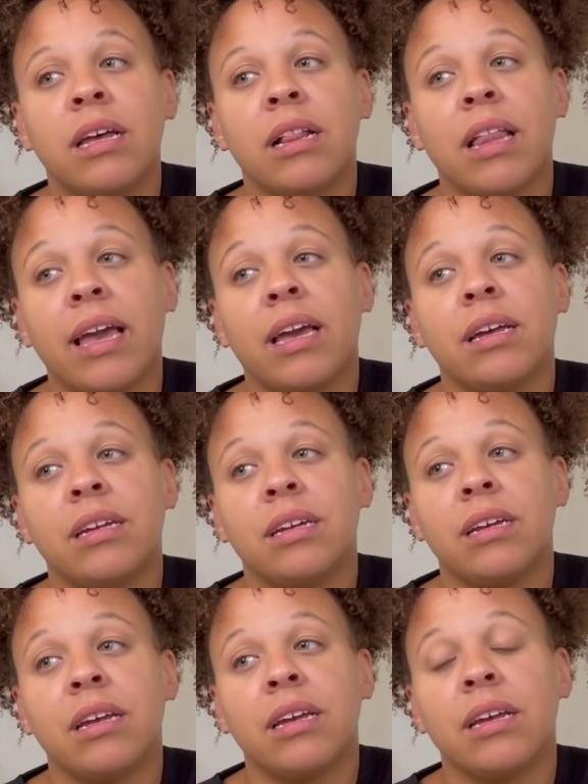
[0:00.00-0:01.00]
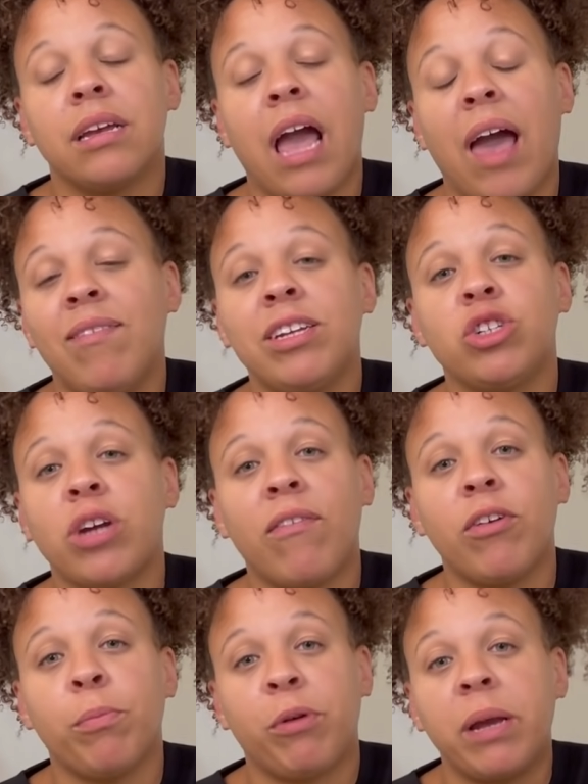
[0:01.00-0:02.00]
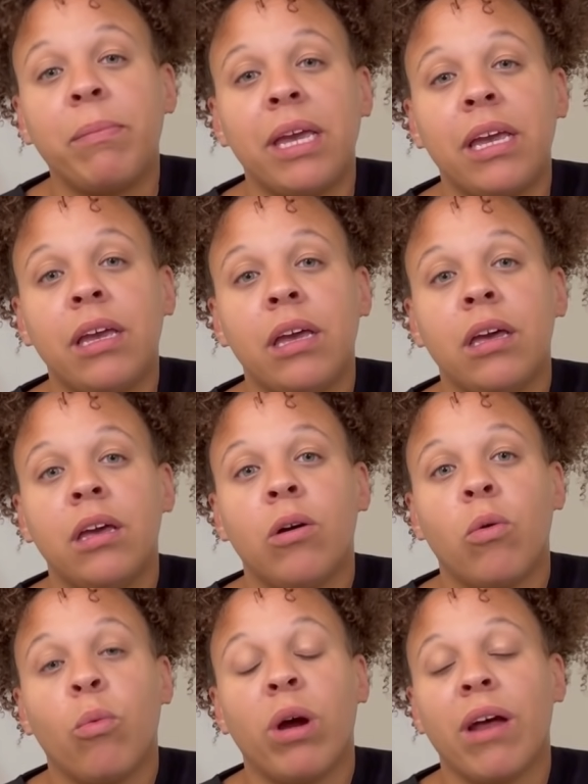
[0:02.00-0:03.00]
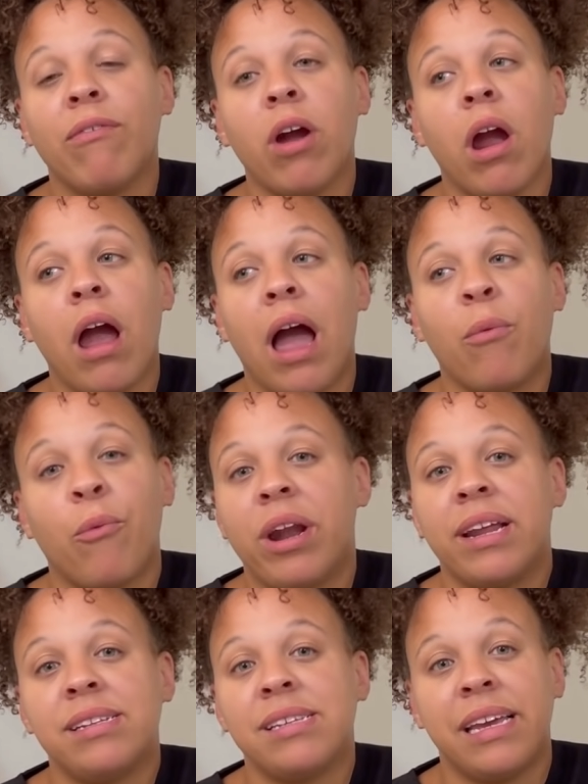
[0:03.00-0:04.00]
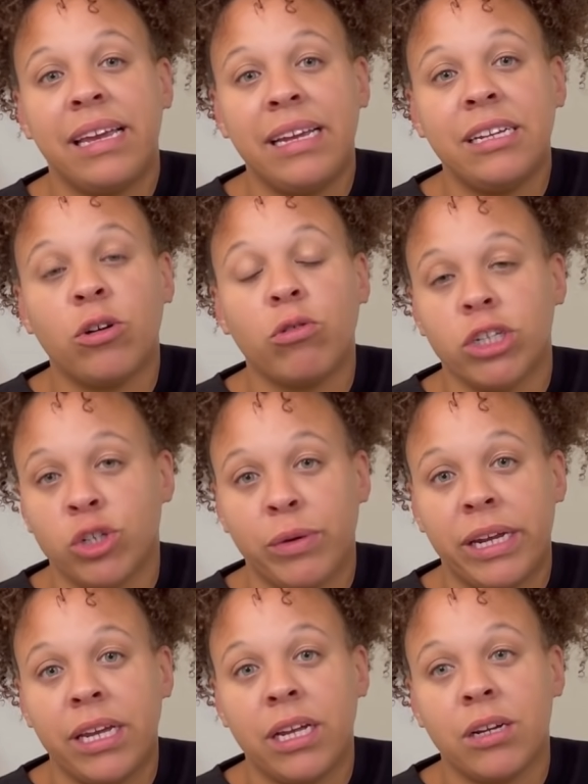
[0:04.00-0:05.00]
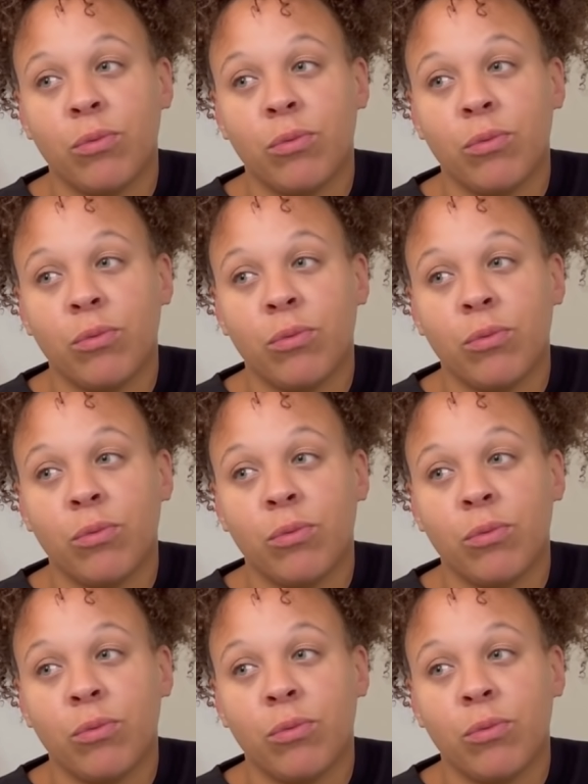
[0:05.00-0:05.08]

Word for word: like having Trevor bring me whatever I wanted to eat or drink,